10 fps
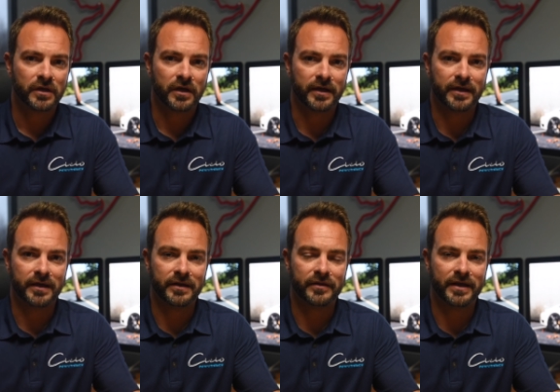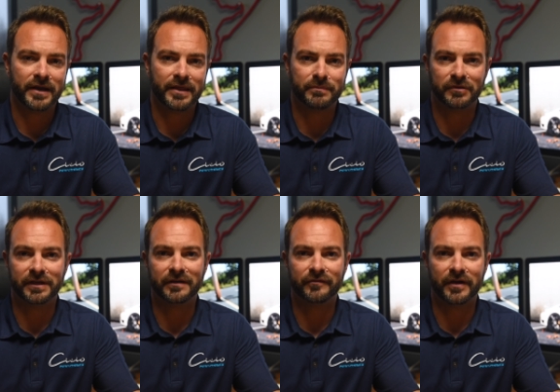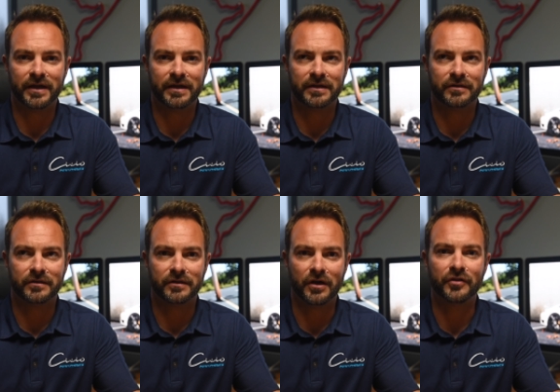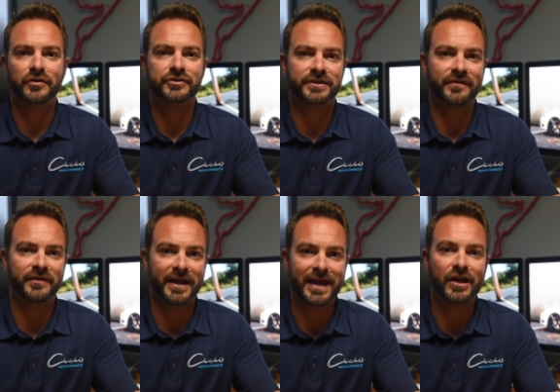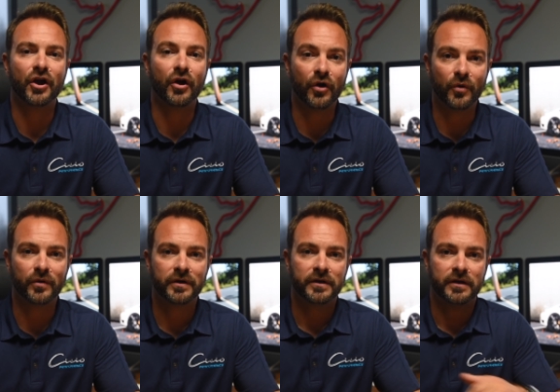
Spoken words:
and then I believe another 780